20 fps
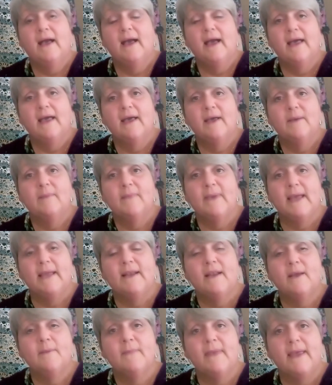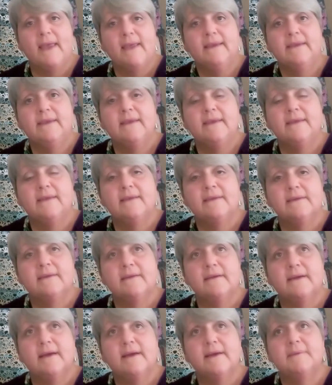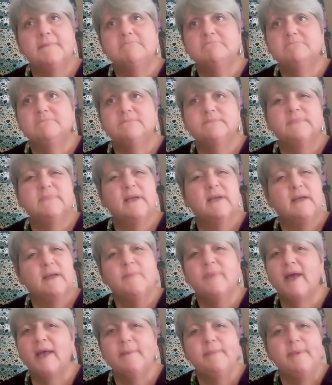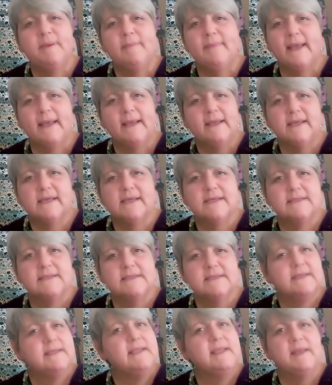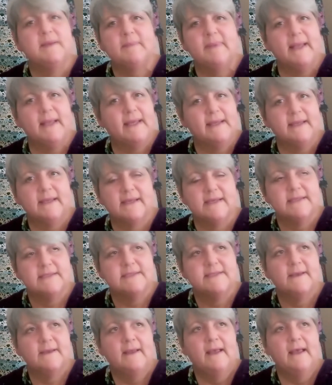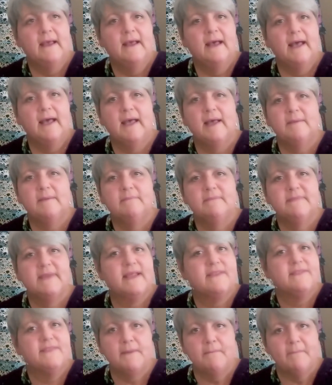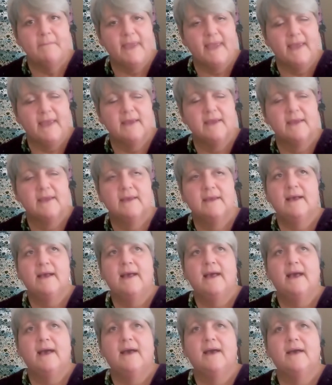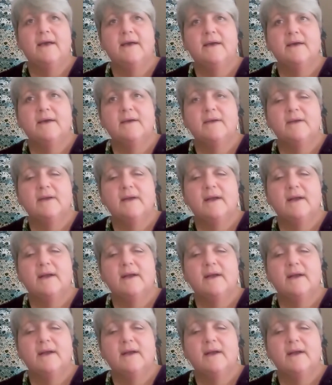um, and I'm making a, a, baby blanket, a knee blanket, um, nothing big. Uh,